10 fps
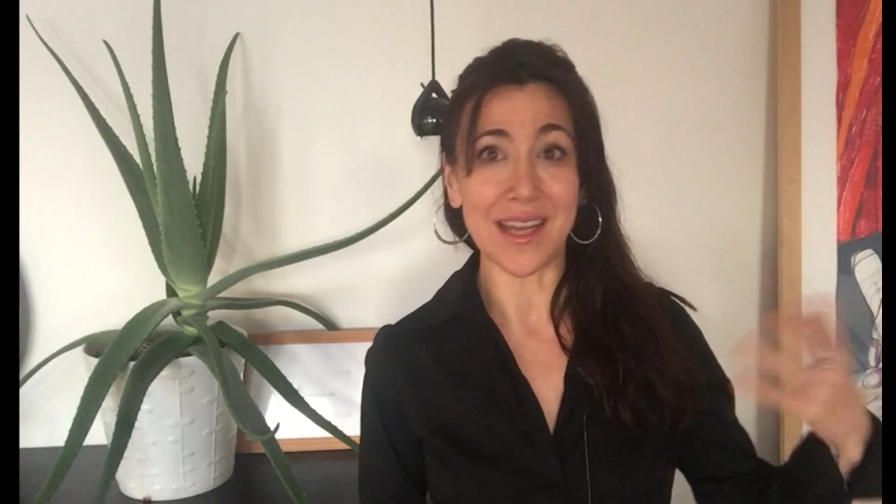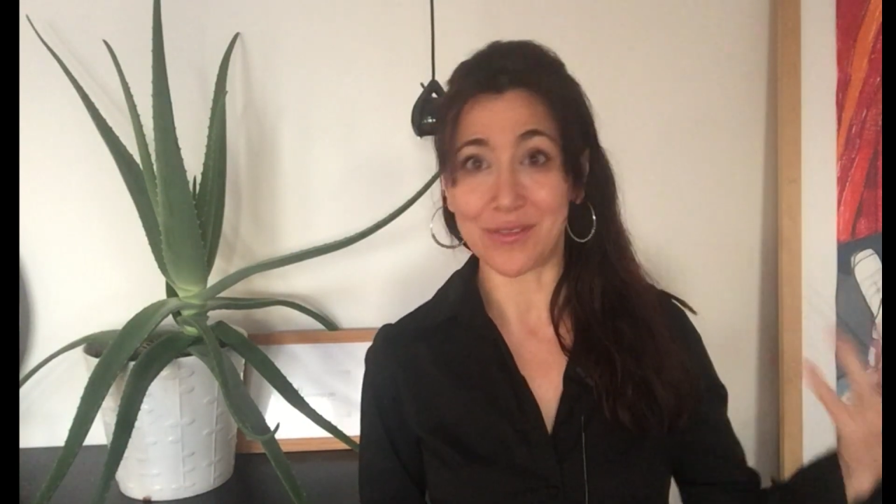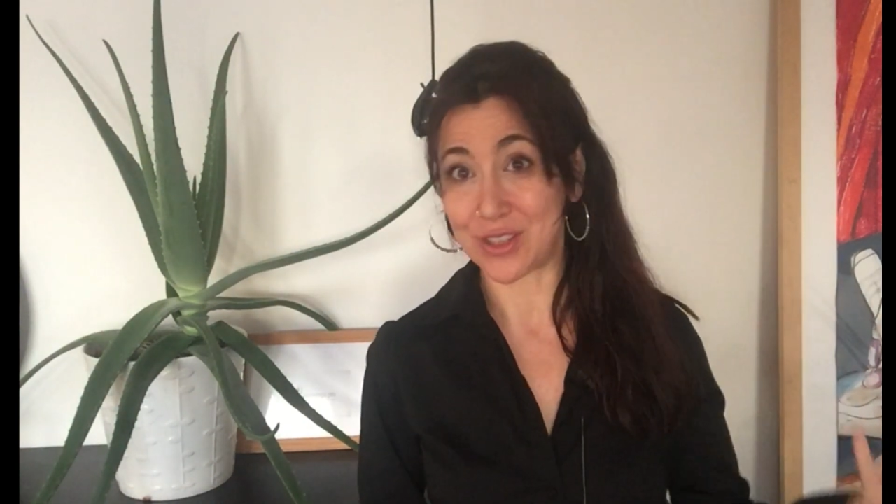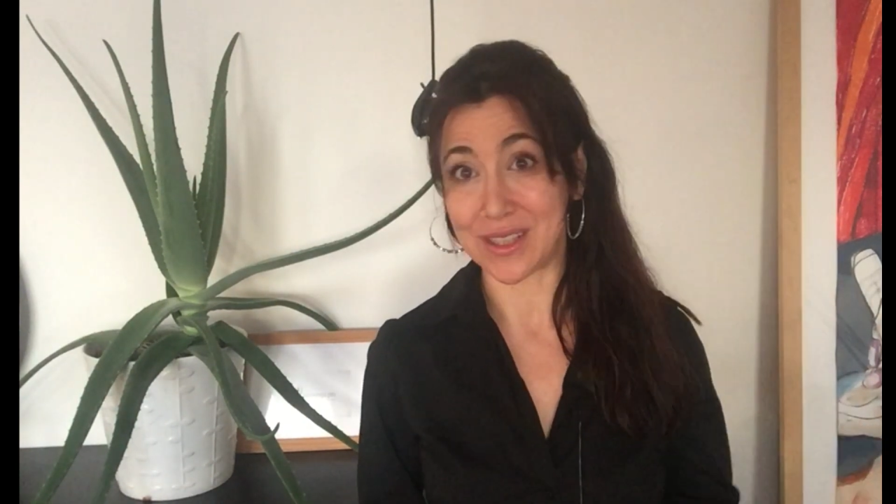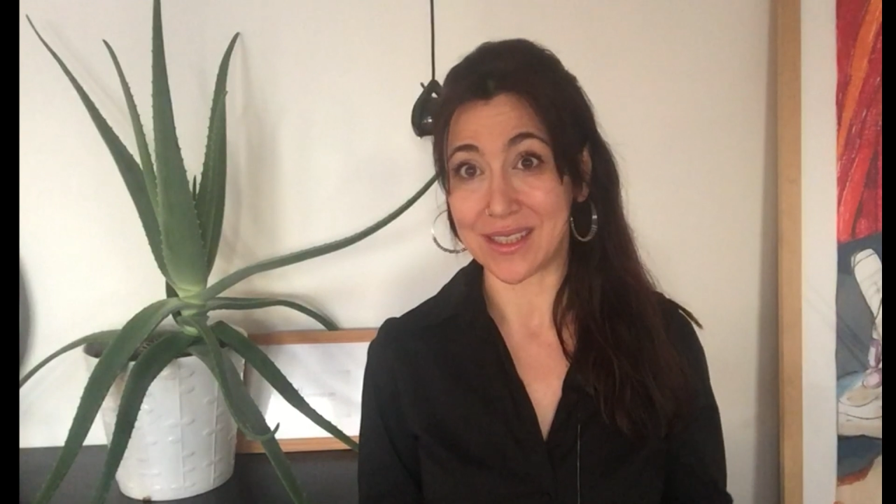and
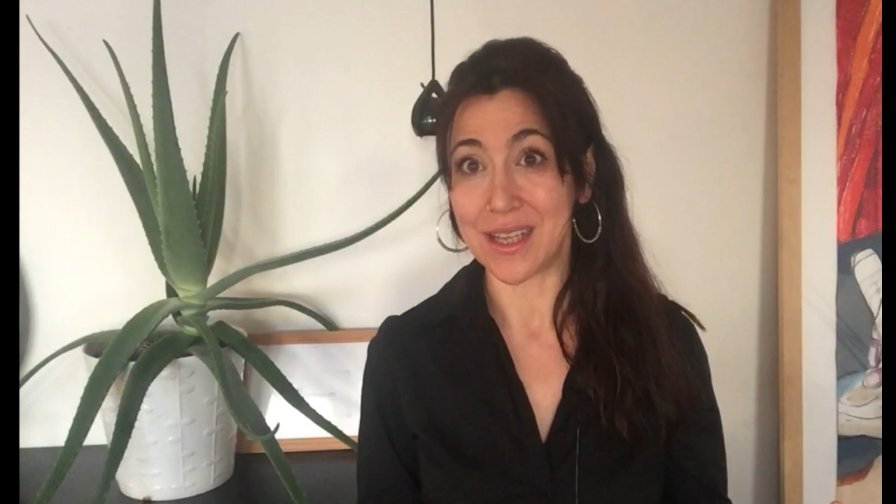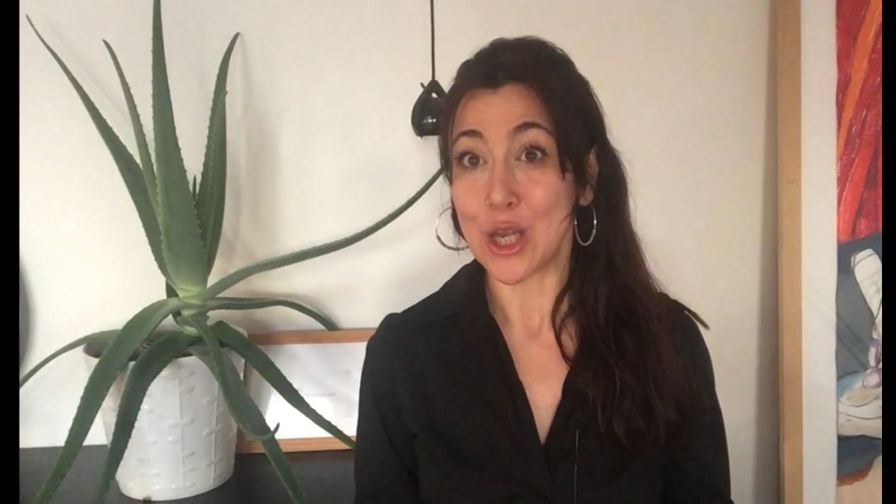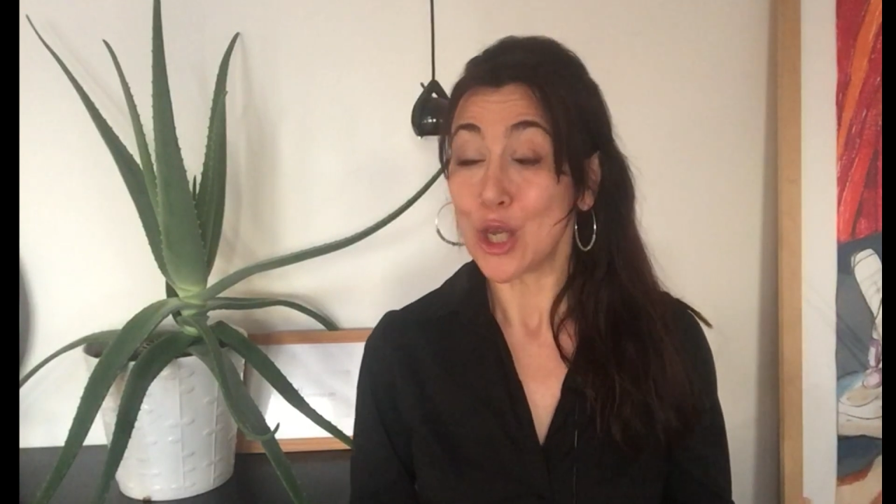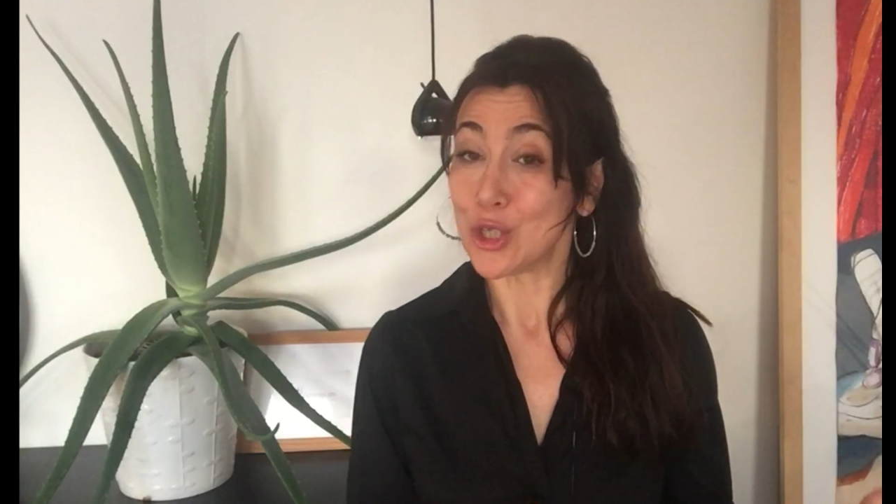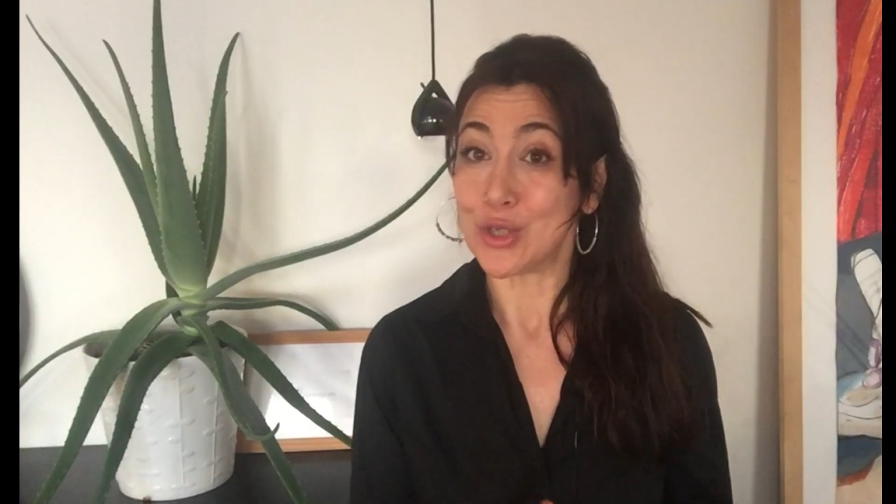I've seen
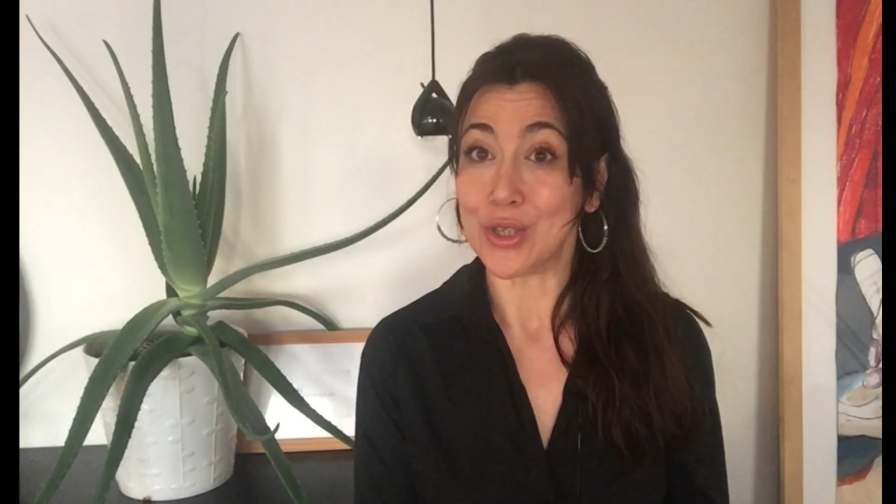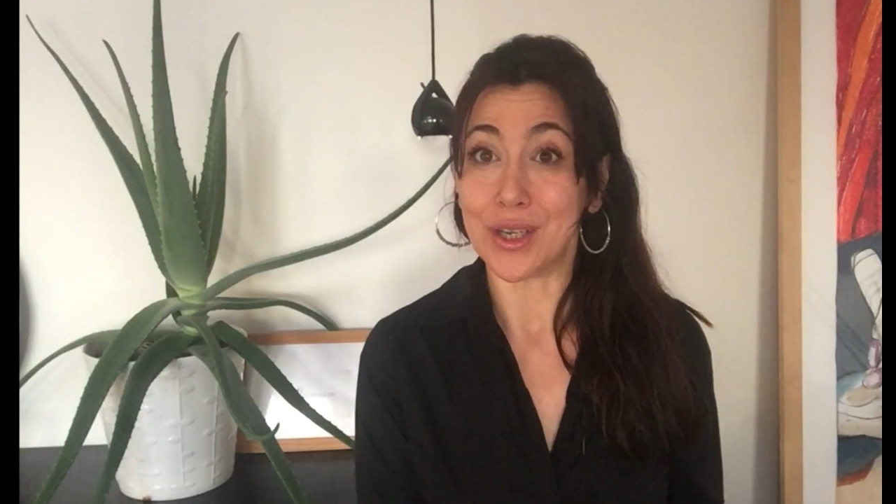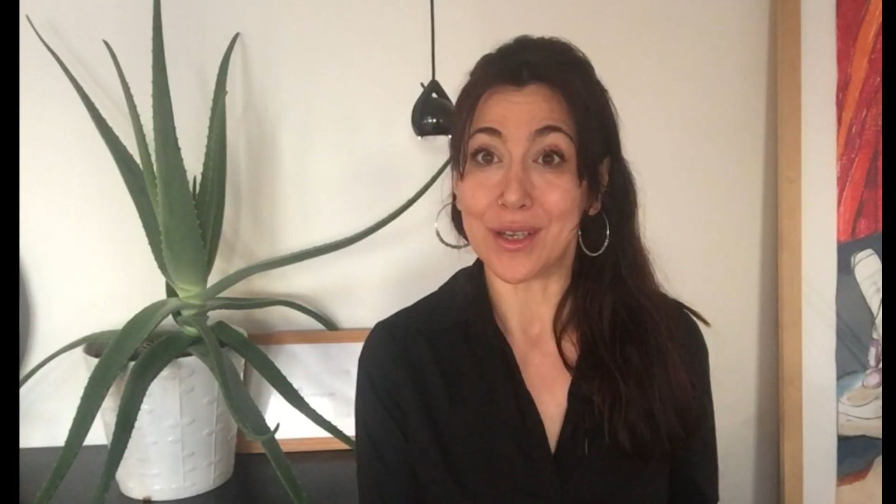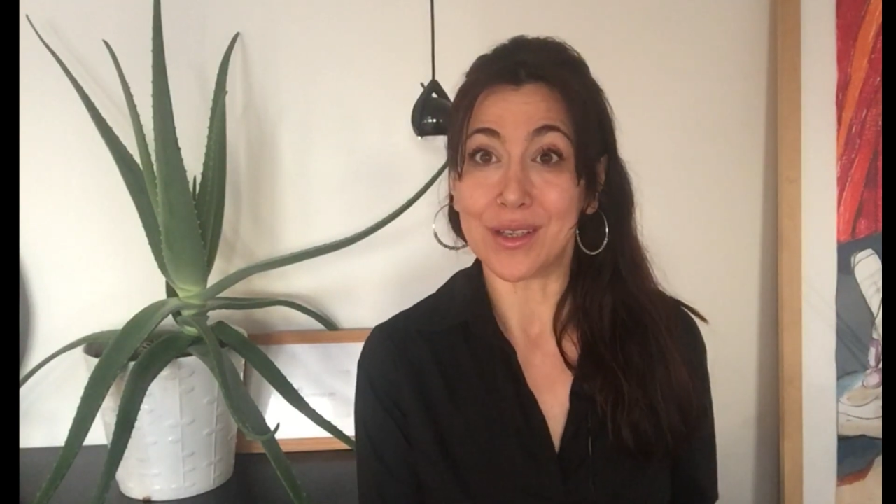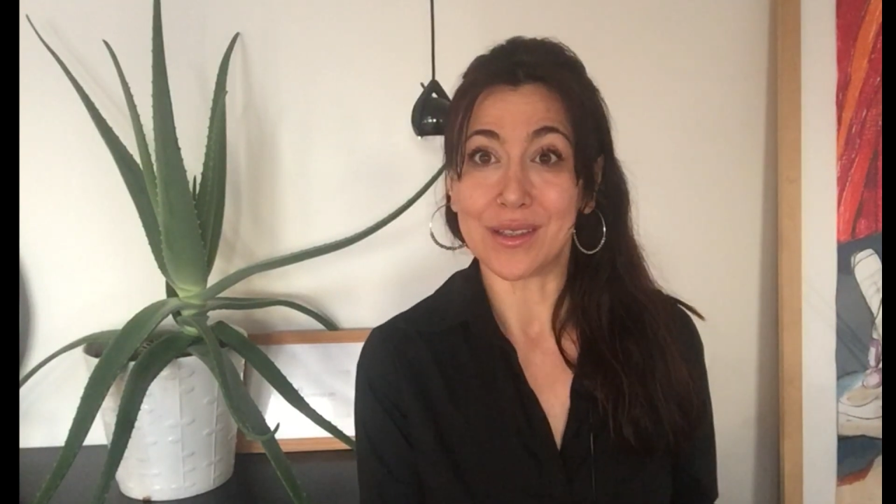
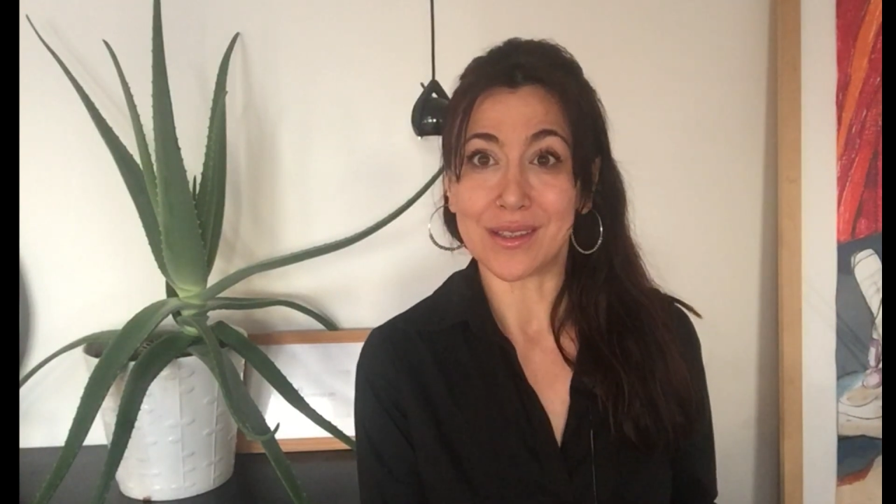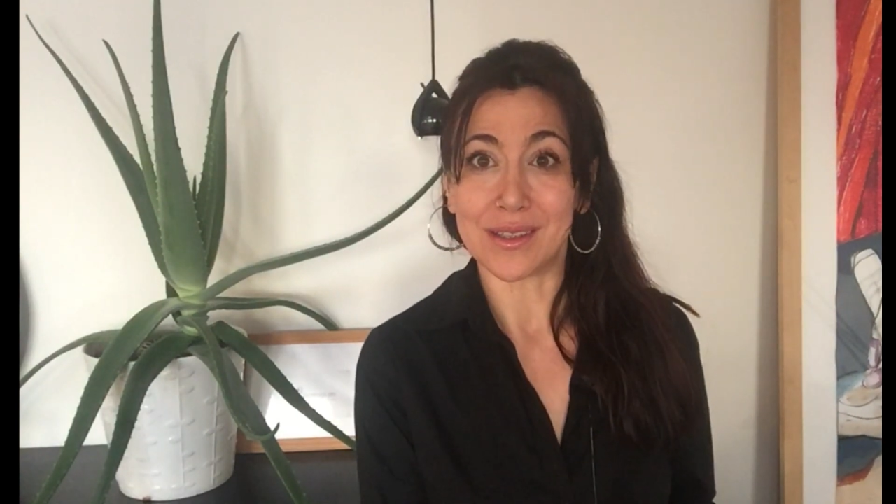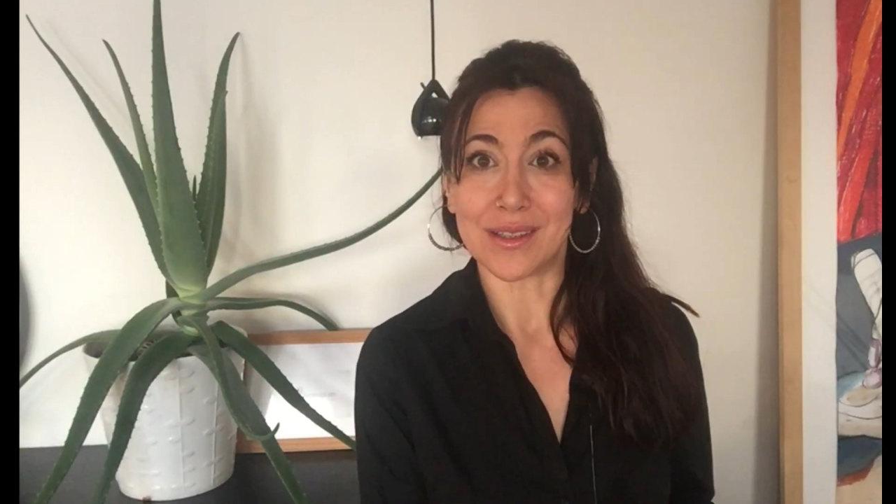the